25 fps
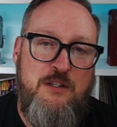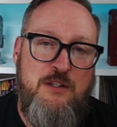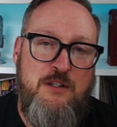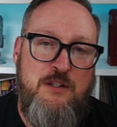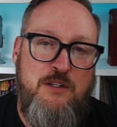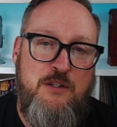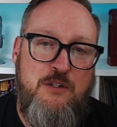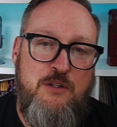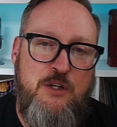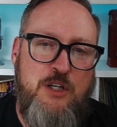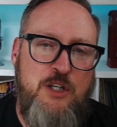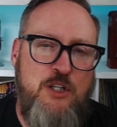
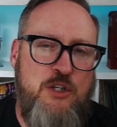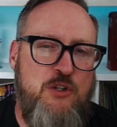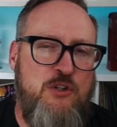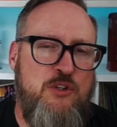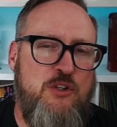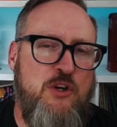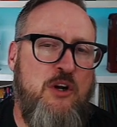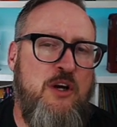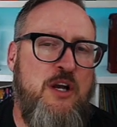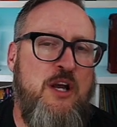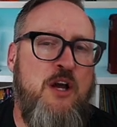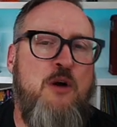You can use
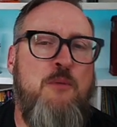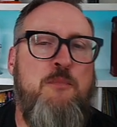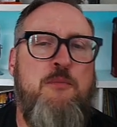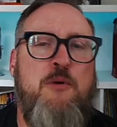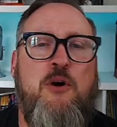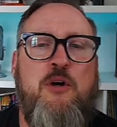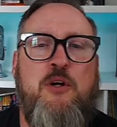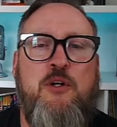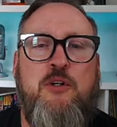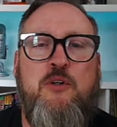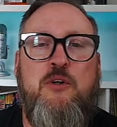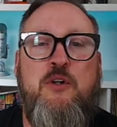our help
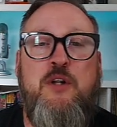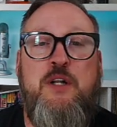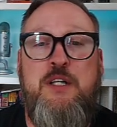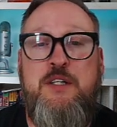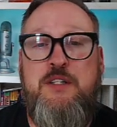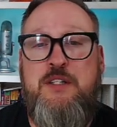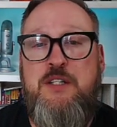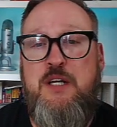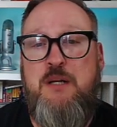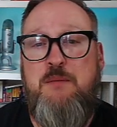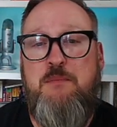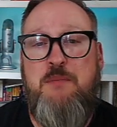article on the
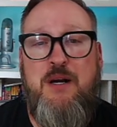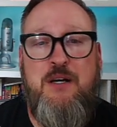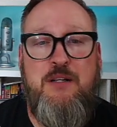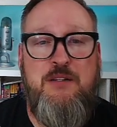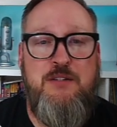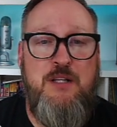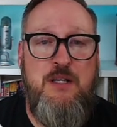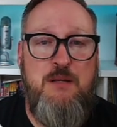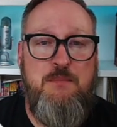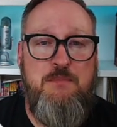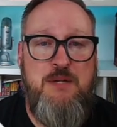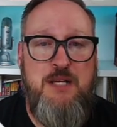
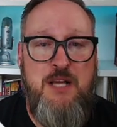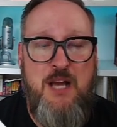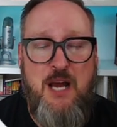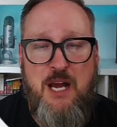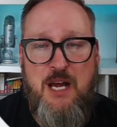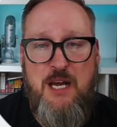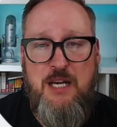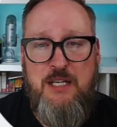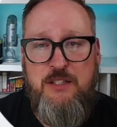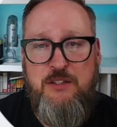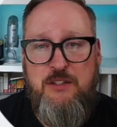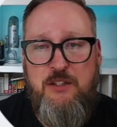Sandbox
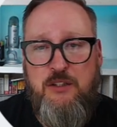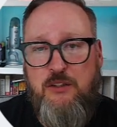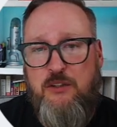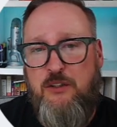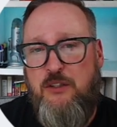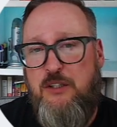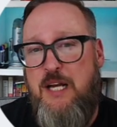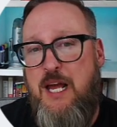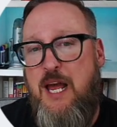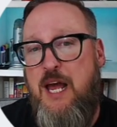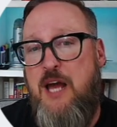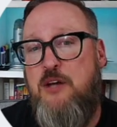API to
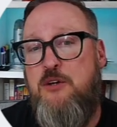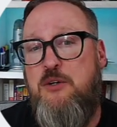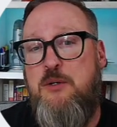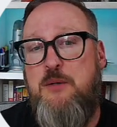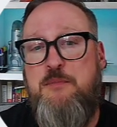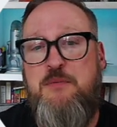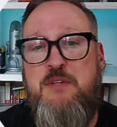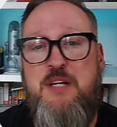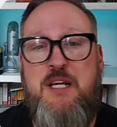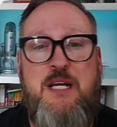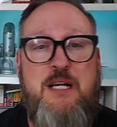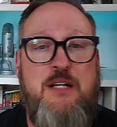learn how to
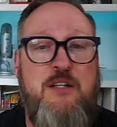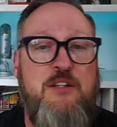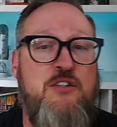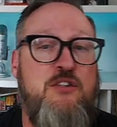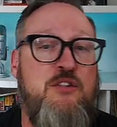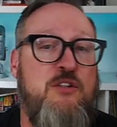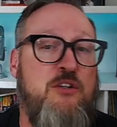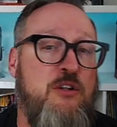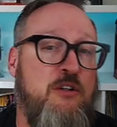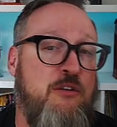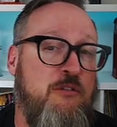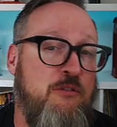obtain
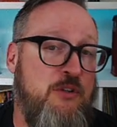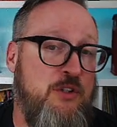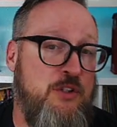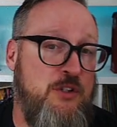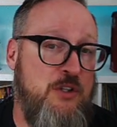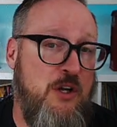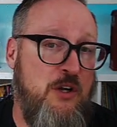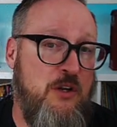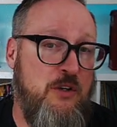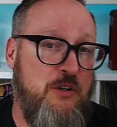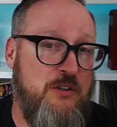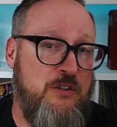certain
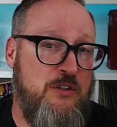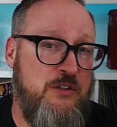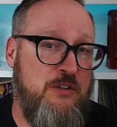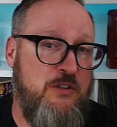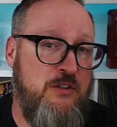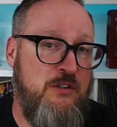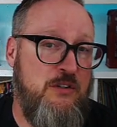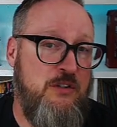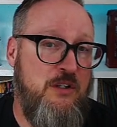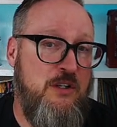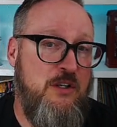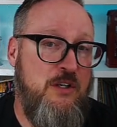
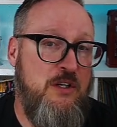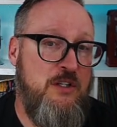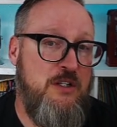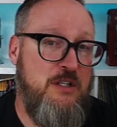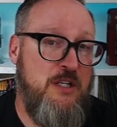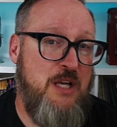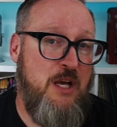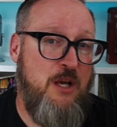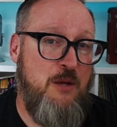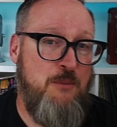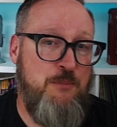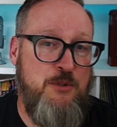results
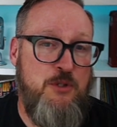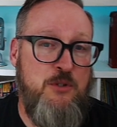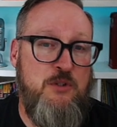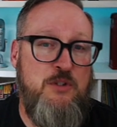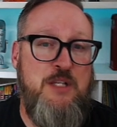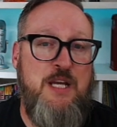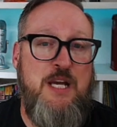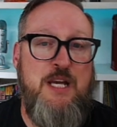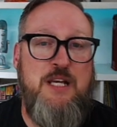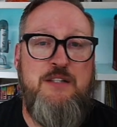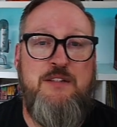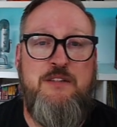to help you
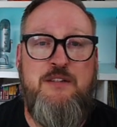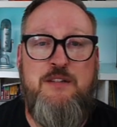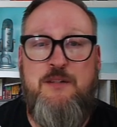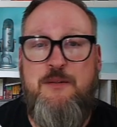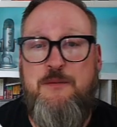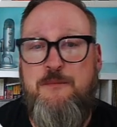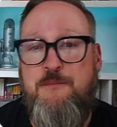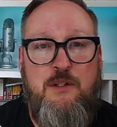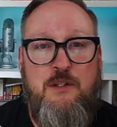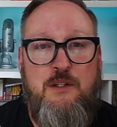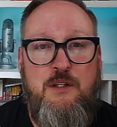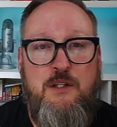test.
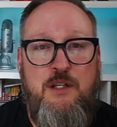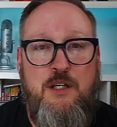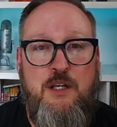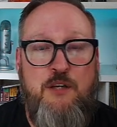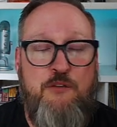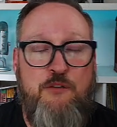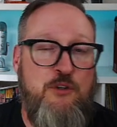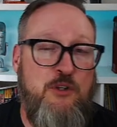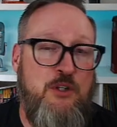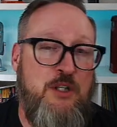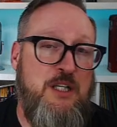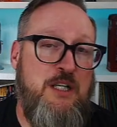
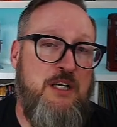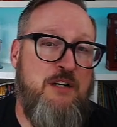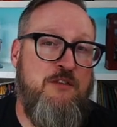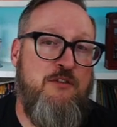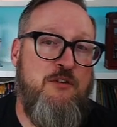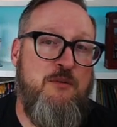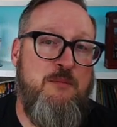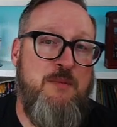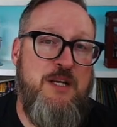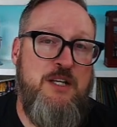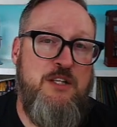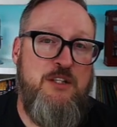If you need
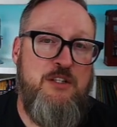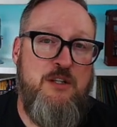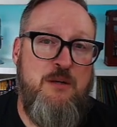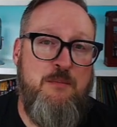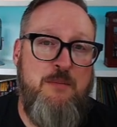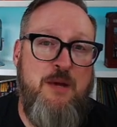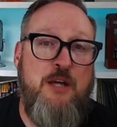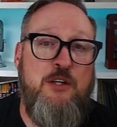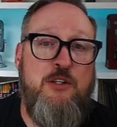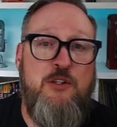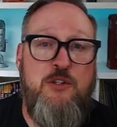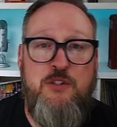information
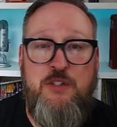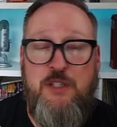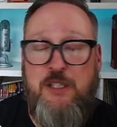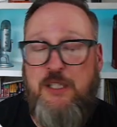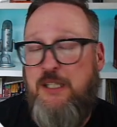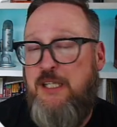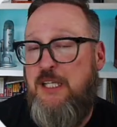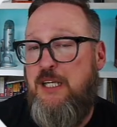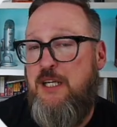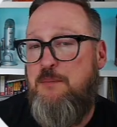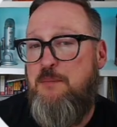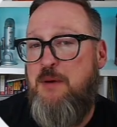about using the
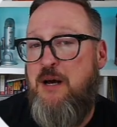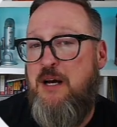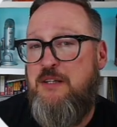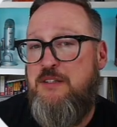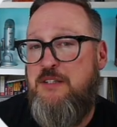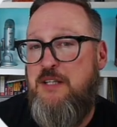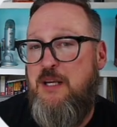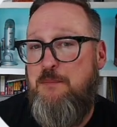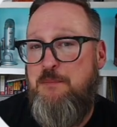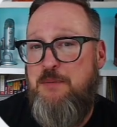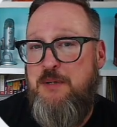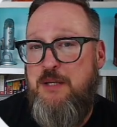
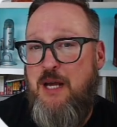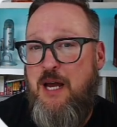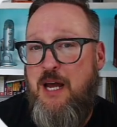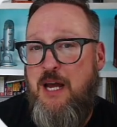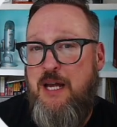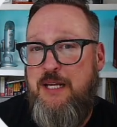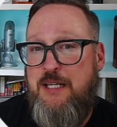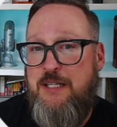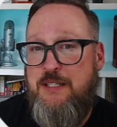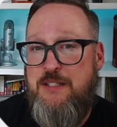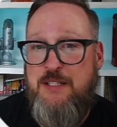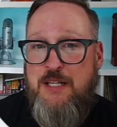Kickbox
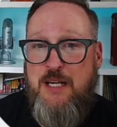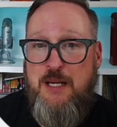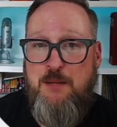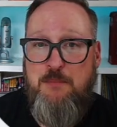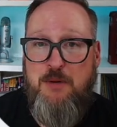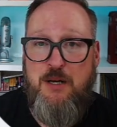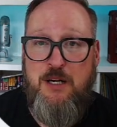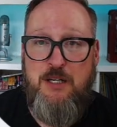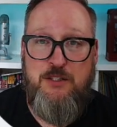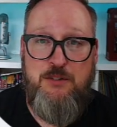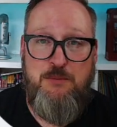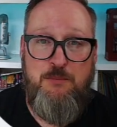API in
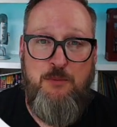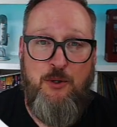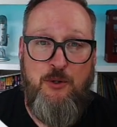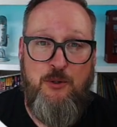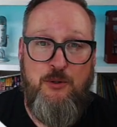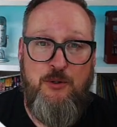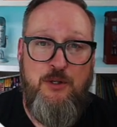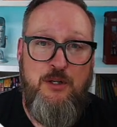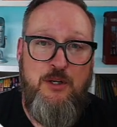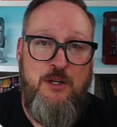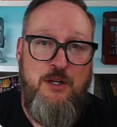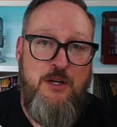Sandbox
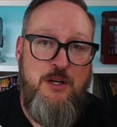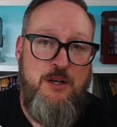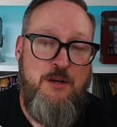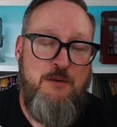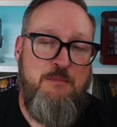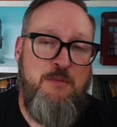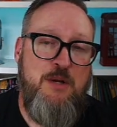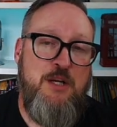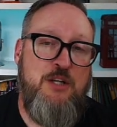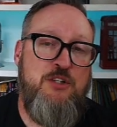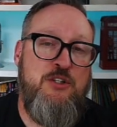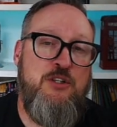mode,
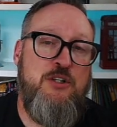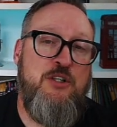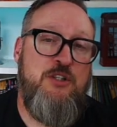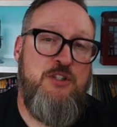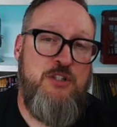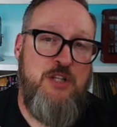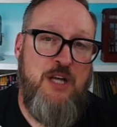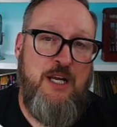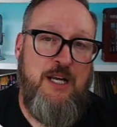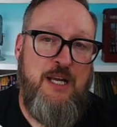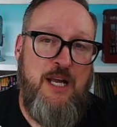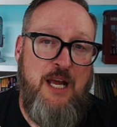make sure to
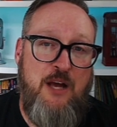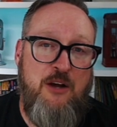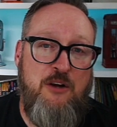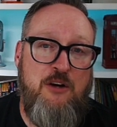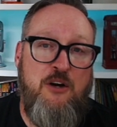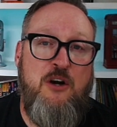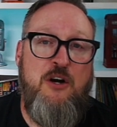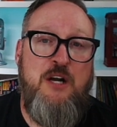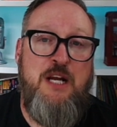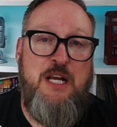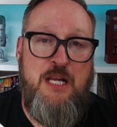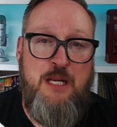check out
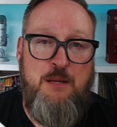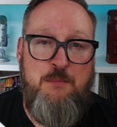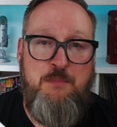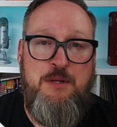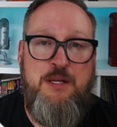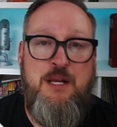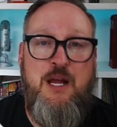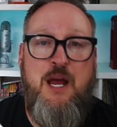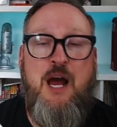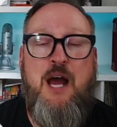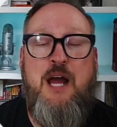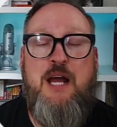our
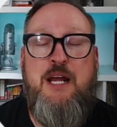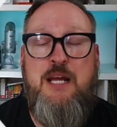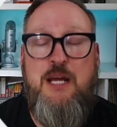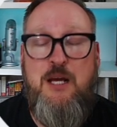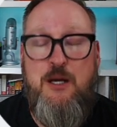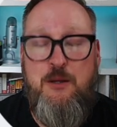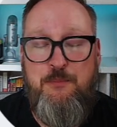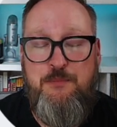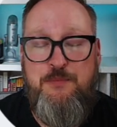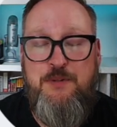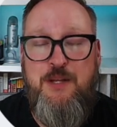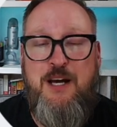API
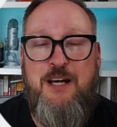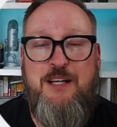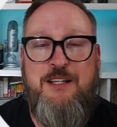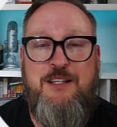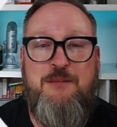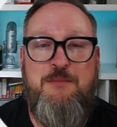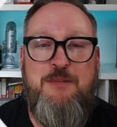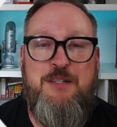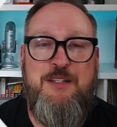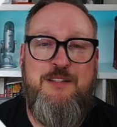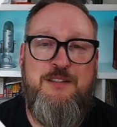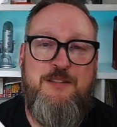help
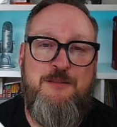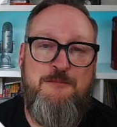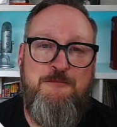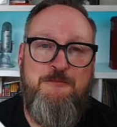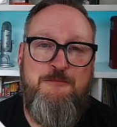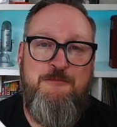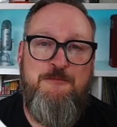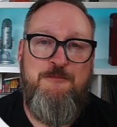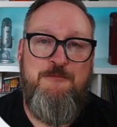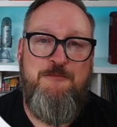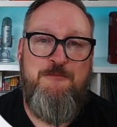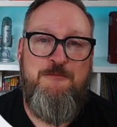documents.
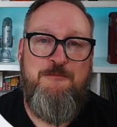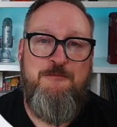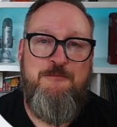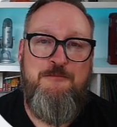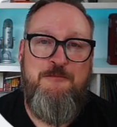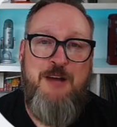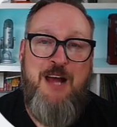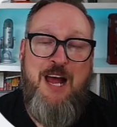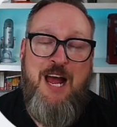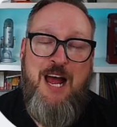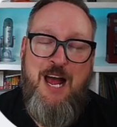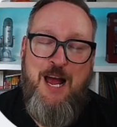
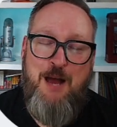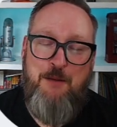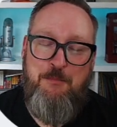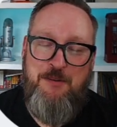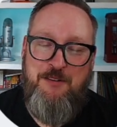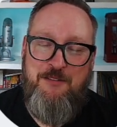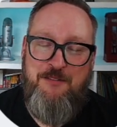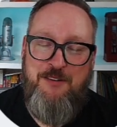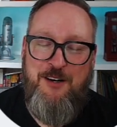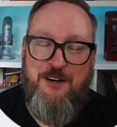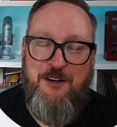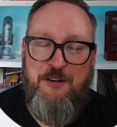
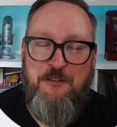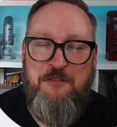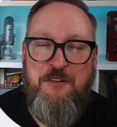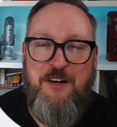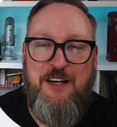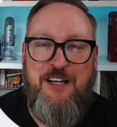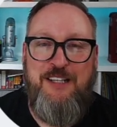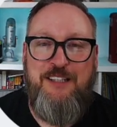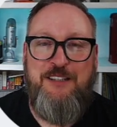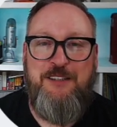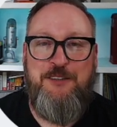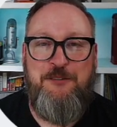Happy
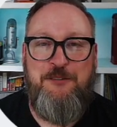verifying!